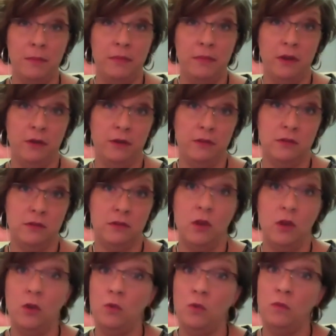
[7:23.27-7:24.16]
they're
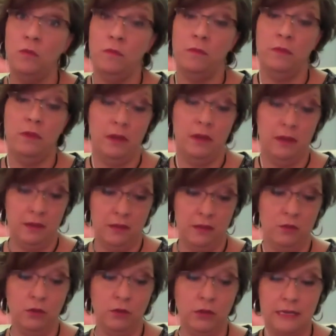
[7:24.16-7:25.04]
so in
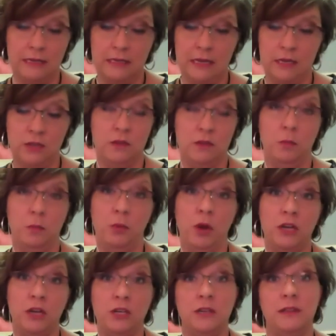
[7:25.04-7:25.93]
the early stages
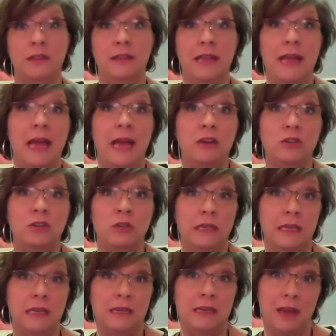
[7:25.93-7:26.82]
of the project that they
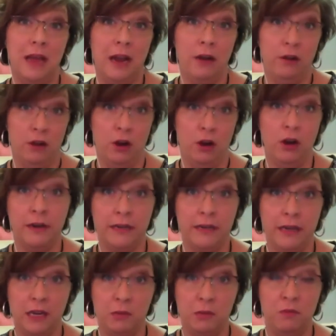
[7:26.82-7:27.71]
actually need to hire an
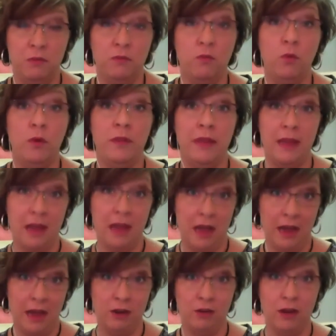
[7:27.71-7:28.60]
architect before they
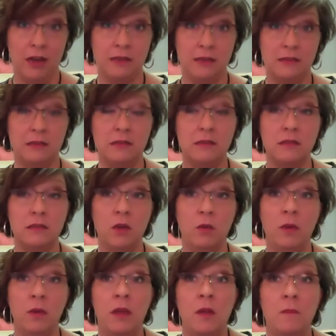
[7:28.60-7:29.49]
hire us. And
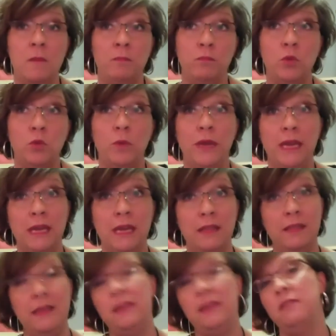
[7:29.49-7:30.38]
so when we get
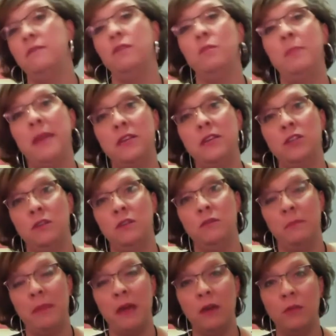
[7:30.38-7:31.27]
the information
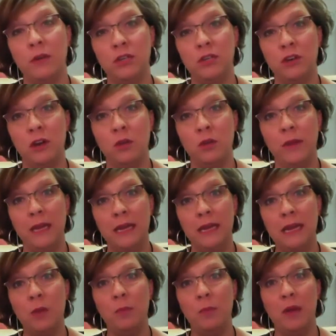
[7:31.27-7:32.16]
from that questionnaire, we
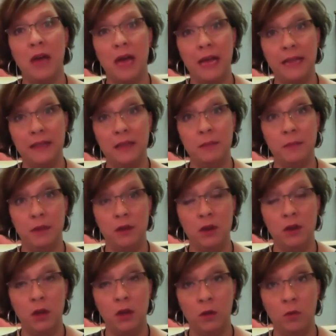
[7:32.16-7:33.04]
can help guide them
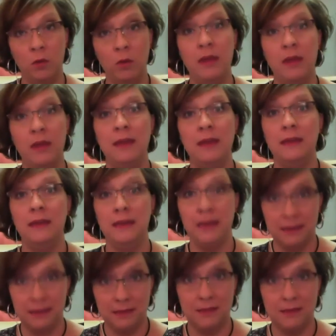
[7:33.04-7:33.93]
and know,
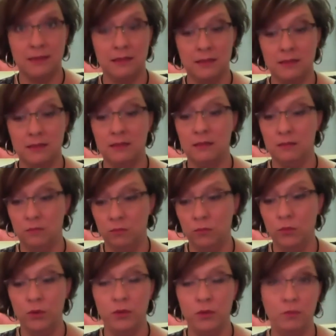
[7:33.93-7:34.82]
yes,
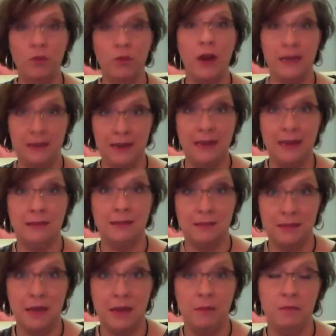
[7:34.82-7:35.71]
we're the right next
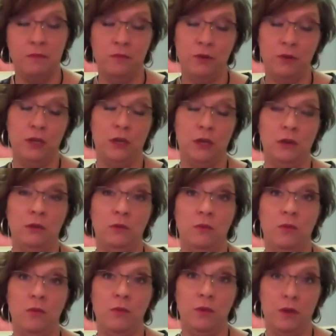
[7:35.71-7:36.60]
step for you
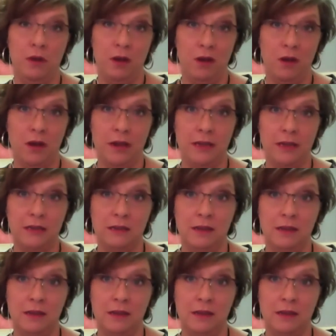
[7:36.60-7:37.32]
or not.